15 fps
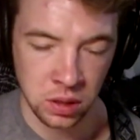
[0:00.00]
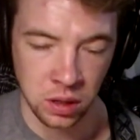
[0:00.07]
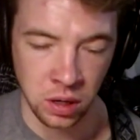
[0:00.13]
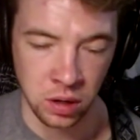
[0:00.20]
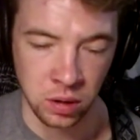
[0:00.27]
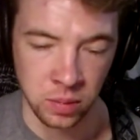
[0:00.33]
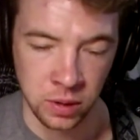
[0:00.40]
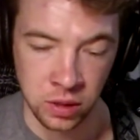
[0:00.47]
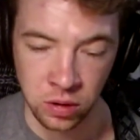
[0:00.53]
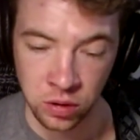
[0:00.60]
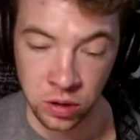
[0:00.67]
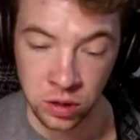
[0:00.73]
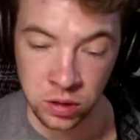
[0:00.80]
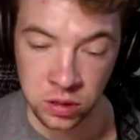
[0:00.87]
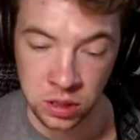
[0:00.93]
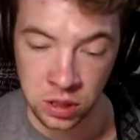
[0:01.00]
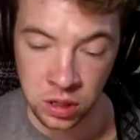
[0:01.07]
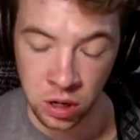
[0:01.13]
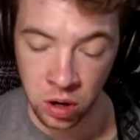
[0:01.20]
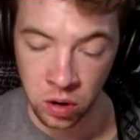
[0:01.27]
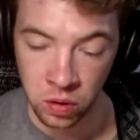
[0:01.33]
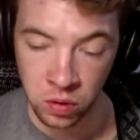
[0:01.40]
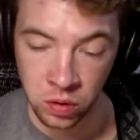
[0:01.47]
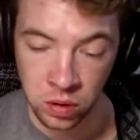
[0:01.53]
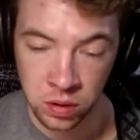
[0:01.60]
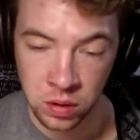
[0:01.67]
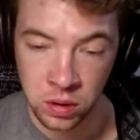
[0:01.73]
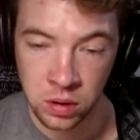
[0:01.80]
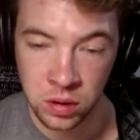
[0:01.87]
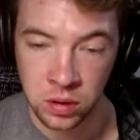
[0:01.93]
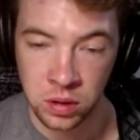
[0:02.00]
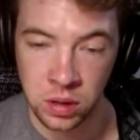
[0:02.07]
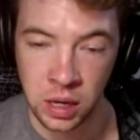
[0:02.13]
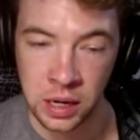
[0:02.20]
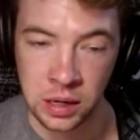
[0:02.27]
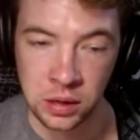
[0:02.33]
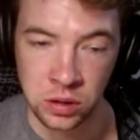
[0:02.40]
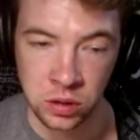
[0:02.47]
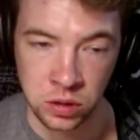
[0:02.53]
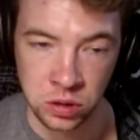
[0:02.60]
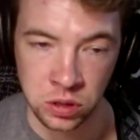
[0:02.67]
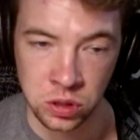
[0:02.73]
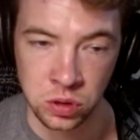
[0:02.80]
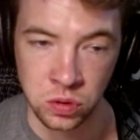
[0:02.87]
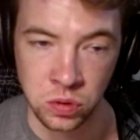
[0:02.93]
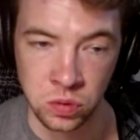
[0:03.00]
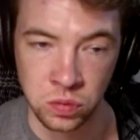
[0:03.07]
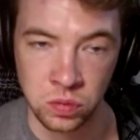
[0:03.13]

and they're good to know and good to